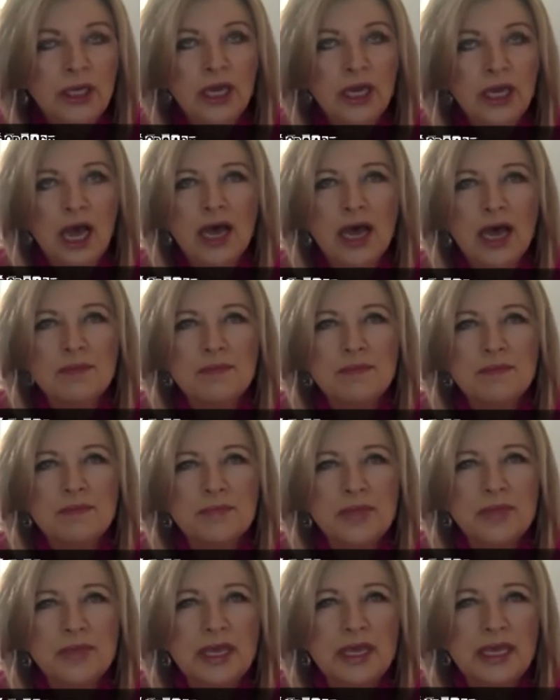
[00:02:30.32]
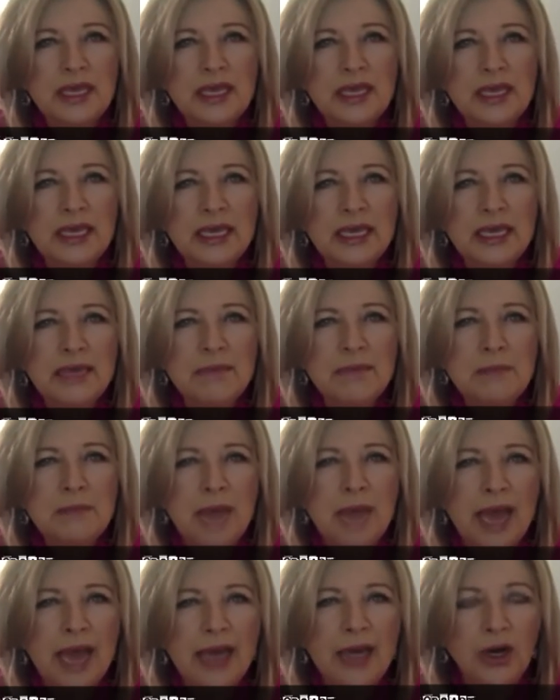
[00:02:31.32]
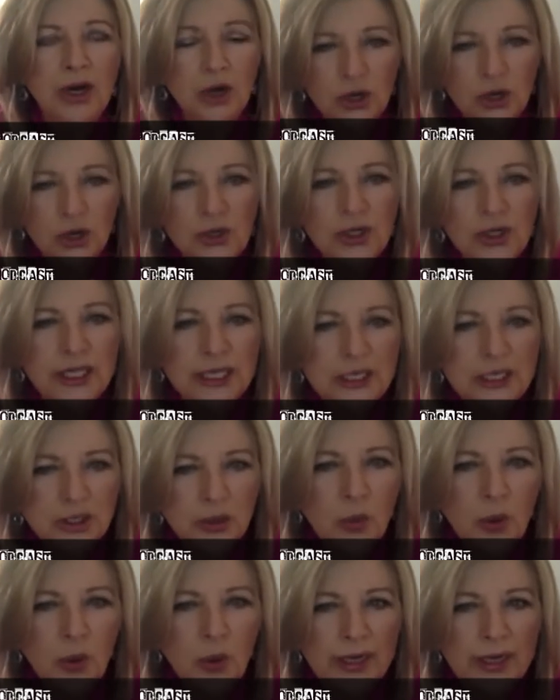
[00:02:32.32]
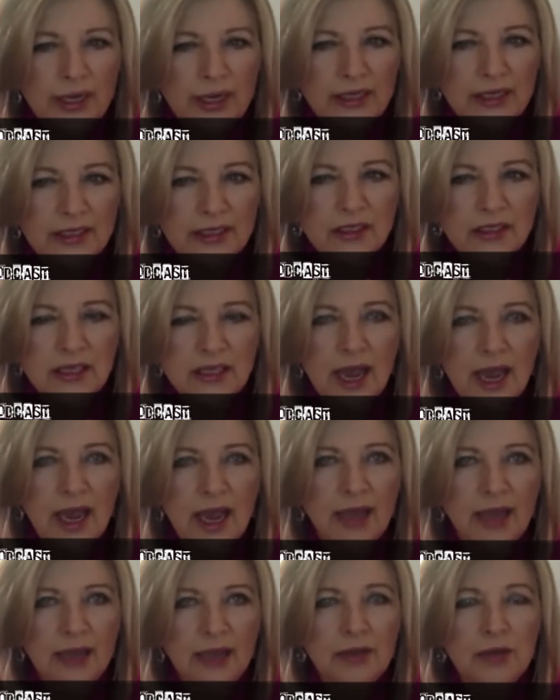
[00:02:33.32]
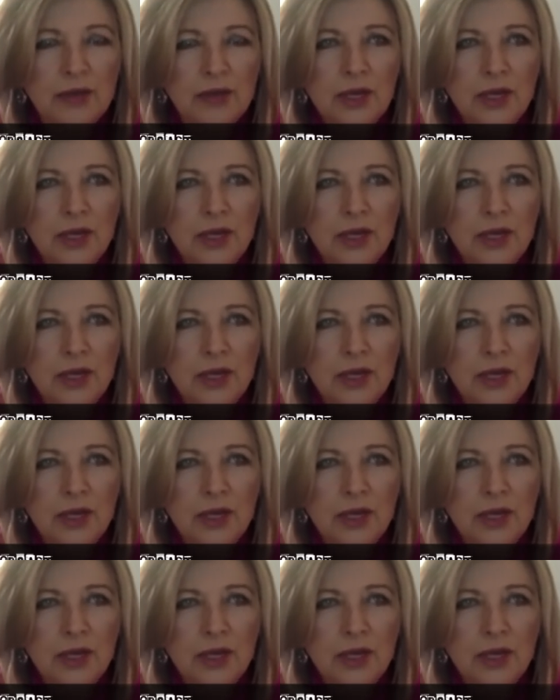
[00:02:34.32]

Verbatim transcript: Um, in my early 20s, I,